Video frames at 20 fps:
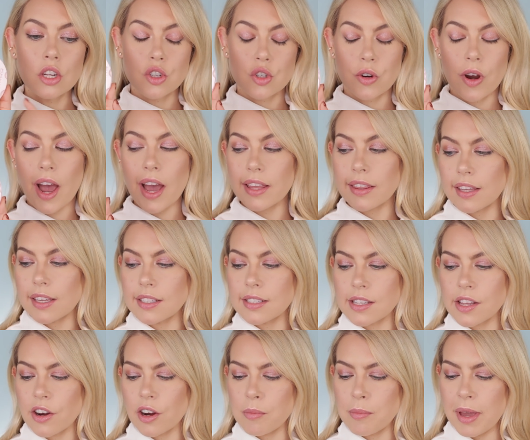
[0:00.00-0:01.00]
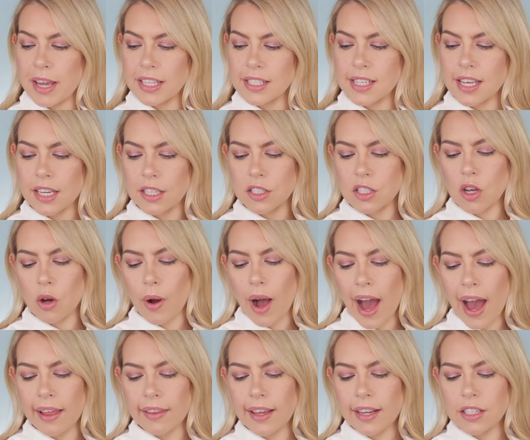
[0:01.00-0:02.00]
try these. They're amazing. So
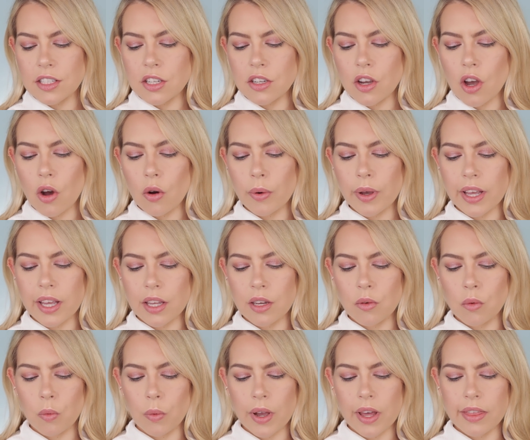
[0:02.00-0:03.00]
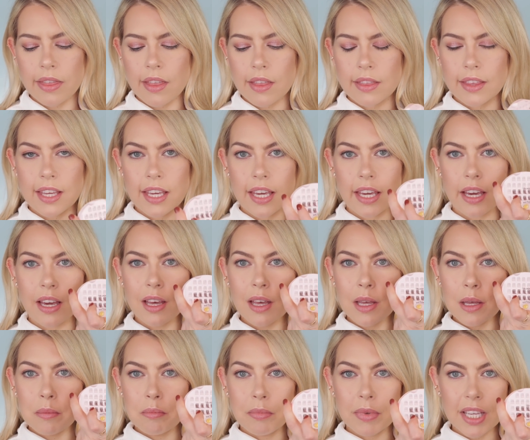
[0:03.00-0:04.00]
I like to go in with the
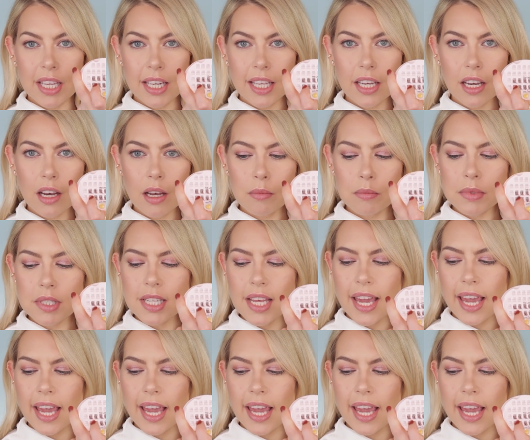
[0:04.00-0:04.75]
mediums